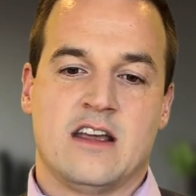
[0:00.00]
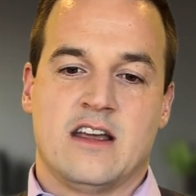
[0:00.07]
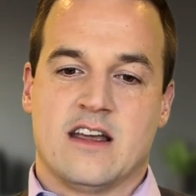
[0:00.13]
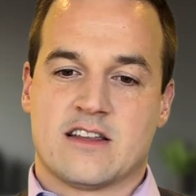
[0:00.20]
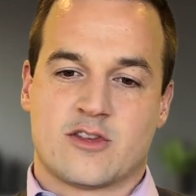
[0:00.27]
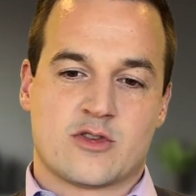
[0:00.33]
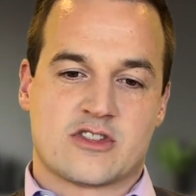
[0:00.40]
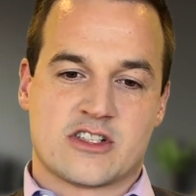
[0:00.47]

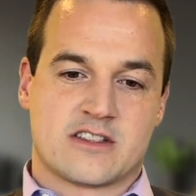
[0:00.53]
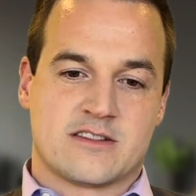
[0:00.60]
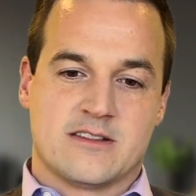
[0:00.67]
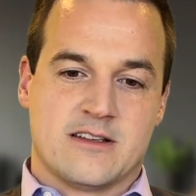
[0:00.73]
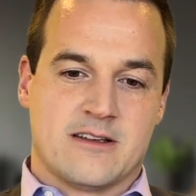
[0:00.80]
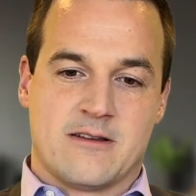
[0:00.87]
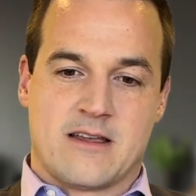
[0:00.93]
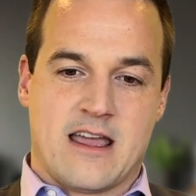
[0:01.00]
And so it's just
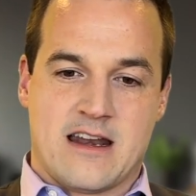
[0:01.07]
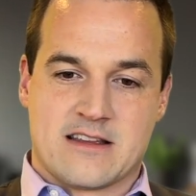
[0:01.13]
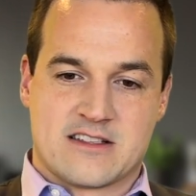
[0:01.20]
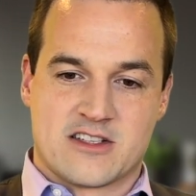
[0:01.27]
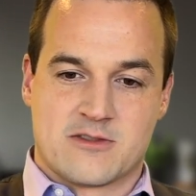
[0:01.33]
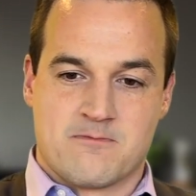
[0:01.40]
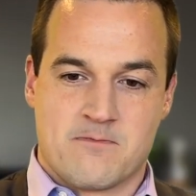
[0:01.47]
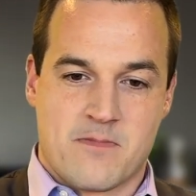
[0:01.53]

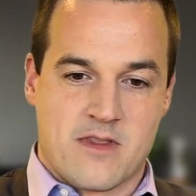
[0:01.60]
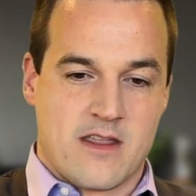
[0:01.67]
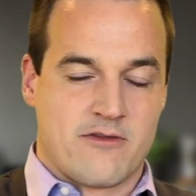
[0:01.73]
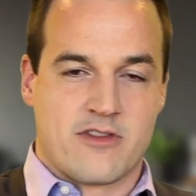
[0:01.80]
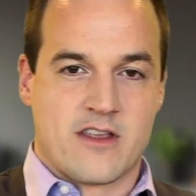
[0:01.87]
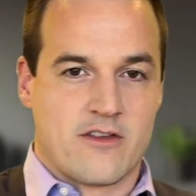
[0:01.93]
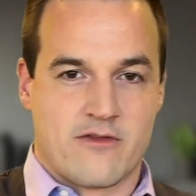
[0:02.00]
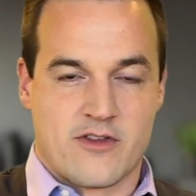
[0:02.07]

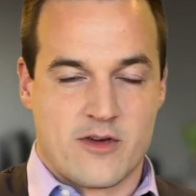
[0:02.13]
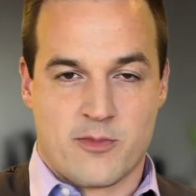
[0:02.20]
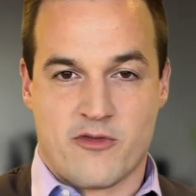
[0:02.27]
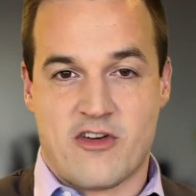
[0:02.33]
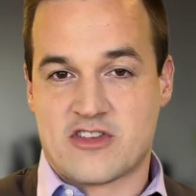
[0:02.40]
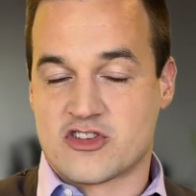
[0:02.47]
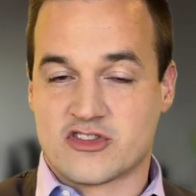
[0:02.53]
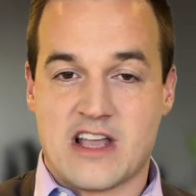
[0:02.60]
if your
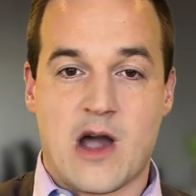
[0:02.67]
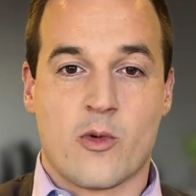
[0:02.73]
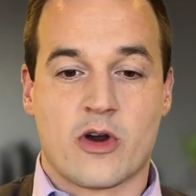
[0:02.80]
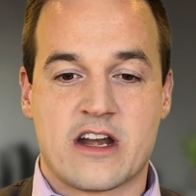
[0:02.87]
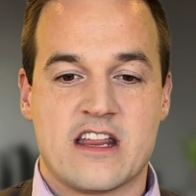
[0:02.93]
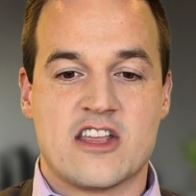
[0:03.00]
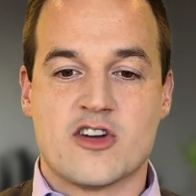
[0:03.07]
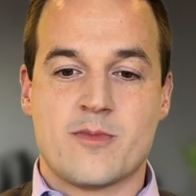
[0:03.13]
professional is not
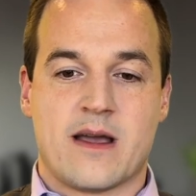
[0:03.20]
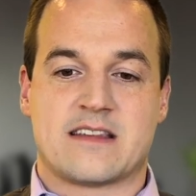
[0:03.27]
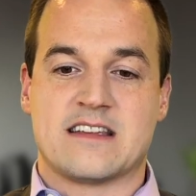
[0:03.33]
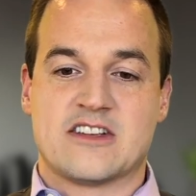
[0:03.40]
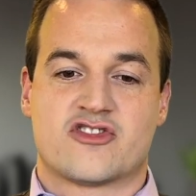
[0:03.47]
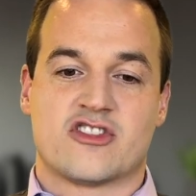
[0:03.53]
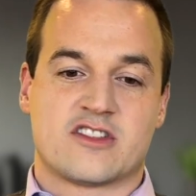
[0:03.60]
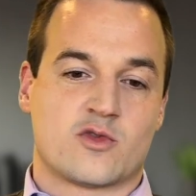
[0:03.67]
working in your best
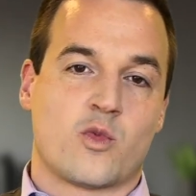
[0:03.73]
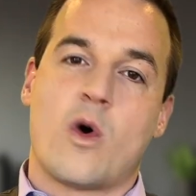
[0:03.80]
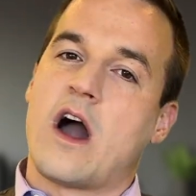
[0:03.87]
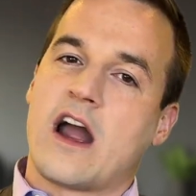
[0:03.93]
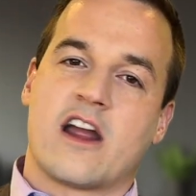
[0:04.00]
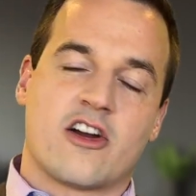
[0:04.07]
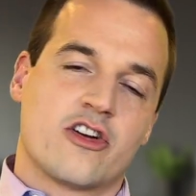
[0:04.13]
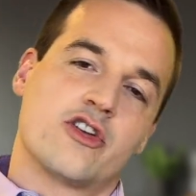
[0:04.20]
interest,
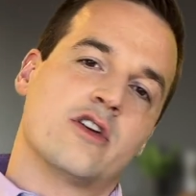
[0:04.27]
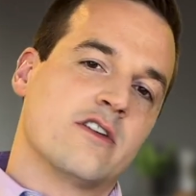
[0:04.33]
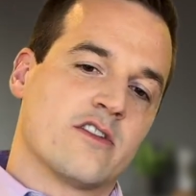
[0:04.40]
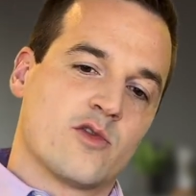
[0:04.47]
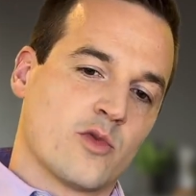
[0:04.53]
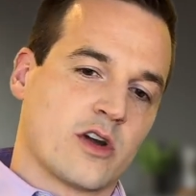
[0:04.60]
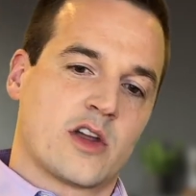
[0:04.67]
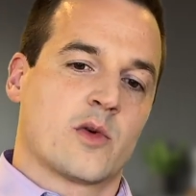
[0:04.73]
why are you
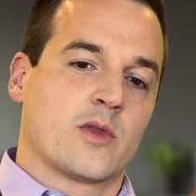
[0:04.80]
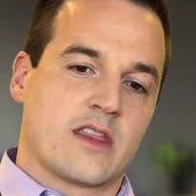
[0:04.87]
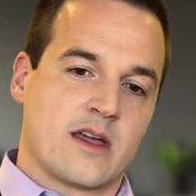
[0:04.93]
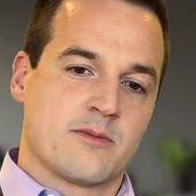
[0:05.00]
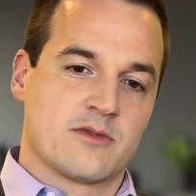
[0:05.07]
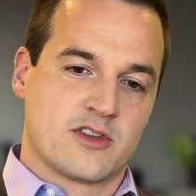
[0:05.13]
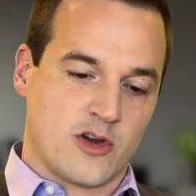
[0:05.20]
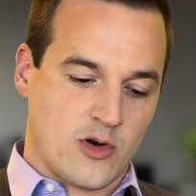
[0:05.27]
even working with
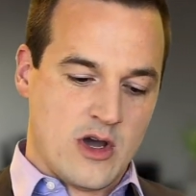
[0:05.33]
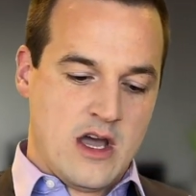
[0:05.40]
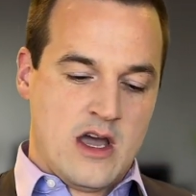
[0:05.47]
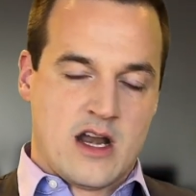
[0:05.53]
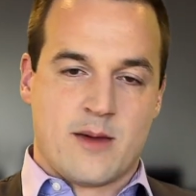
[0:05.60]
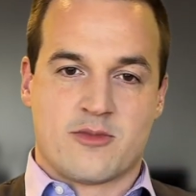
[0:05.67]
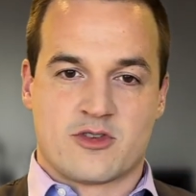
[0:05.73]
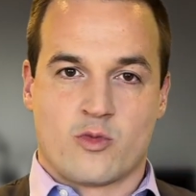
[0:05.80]
them? So
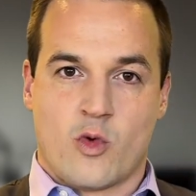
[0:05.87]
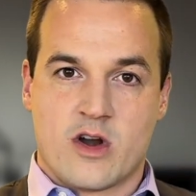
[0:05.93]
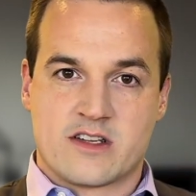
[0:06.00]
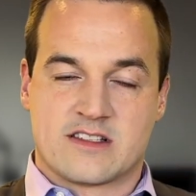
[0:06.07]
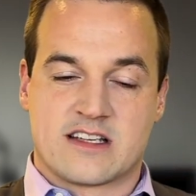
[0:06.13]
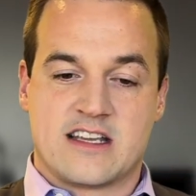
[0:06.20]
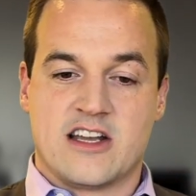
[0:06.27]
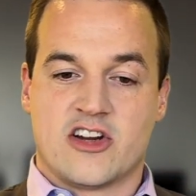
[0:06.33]
number one is
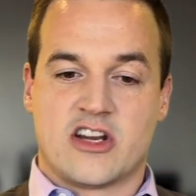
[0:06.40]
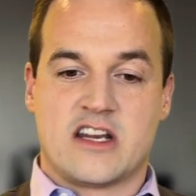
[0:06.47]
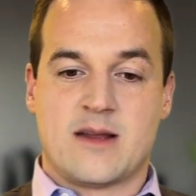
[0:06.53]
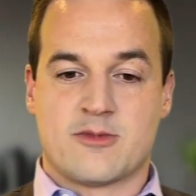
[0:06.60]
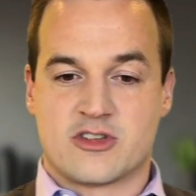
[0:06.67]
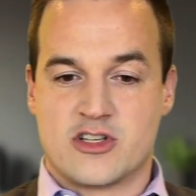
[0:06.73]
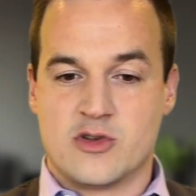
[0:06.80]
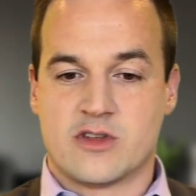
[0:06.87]
security.
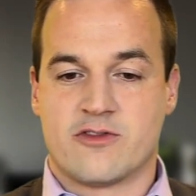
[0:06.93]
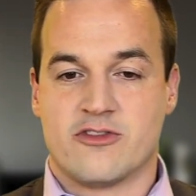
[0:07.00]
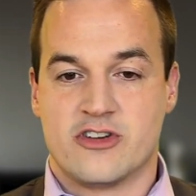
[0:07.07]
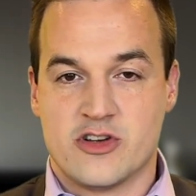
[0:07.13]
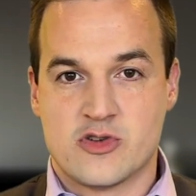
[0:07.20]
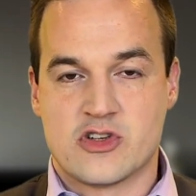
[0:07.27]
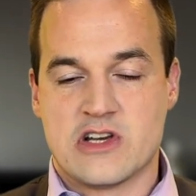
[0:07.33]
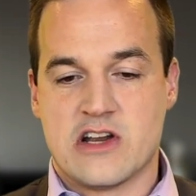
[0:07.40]
Number two is
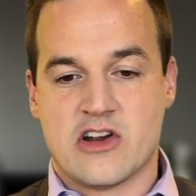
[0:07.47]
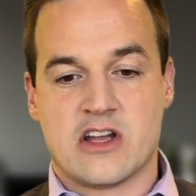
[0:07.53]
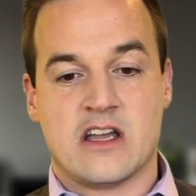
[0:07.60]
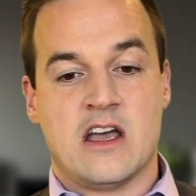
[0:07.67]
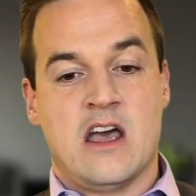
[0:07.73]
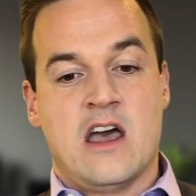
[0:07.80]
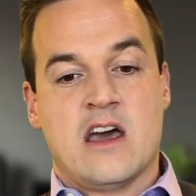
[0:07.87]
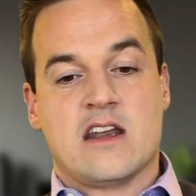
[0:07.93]
fiduciary.
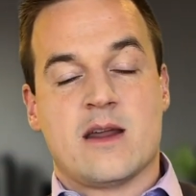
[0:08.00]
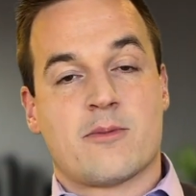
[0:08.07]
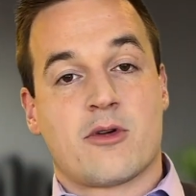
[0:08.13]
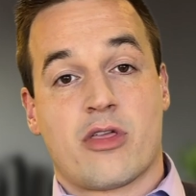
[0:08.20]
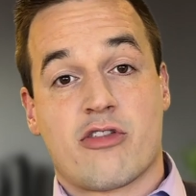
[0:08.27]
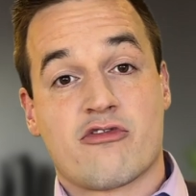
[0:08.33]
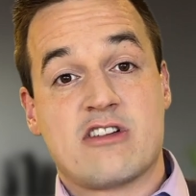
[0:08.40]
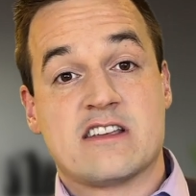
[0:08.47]
Number
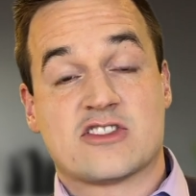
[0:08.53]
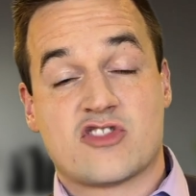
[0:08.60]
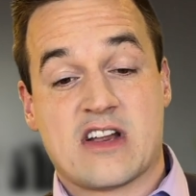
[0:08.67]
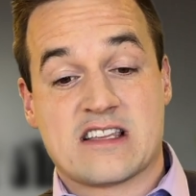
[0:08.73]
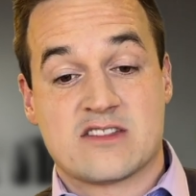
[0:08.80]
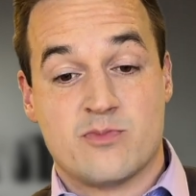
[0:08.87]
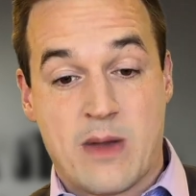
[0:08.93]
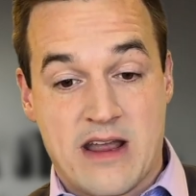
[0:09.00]
three is
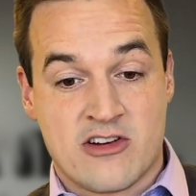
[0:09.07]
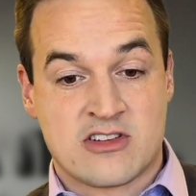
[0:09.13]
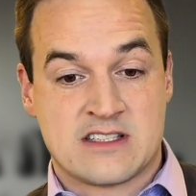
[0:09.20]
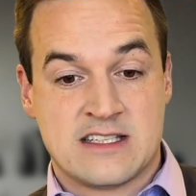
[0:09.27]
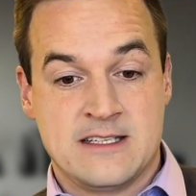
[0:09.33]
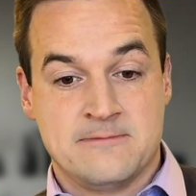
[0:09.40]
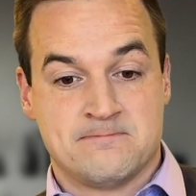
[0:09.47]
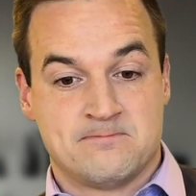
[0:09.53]

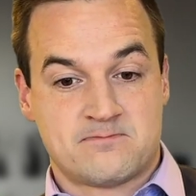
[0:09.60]
transparency.